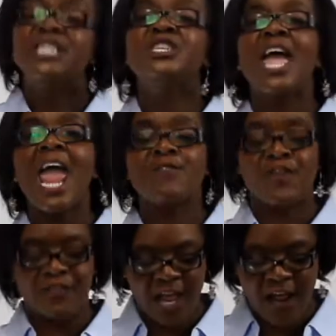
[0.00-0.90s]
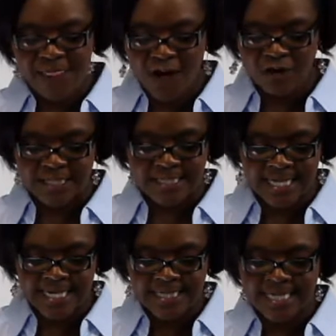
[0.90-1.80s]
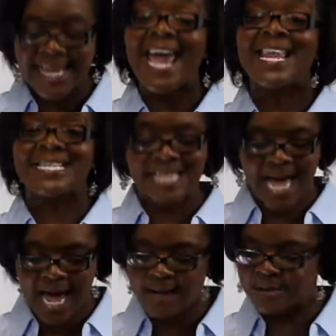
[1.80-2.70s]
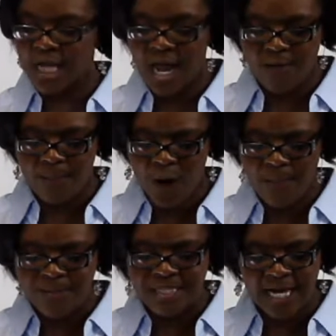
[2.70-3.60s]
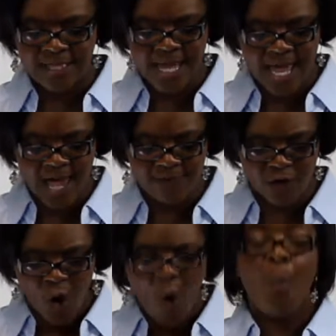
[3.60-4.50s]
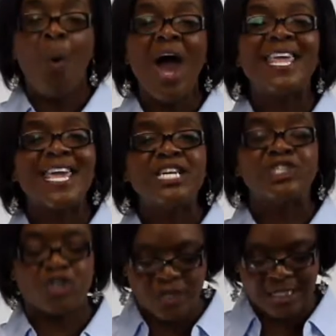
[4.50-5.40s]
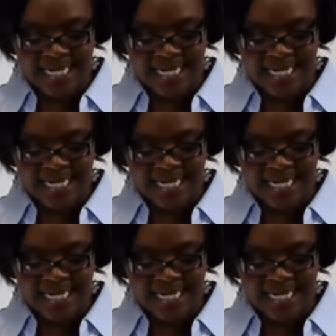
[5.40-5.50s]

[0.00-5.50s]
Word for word: To everything there's a season and a time to every purpose under the heaven. What is your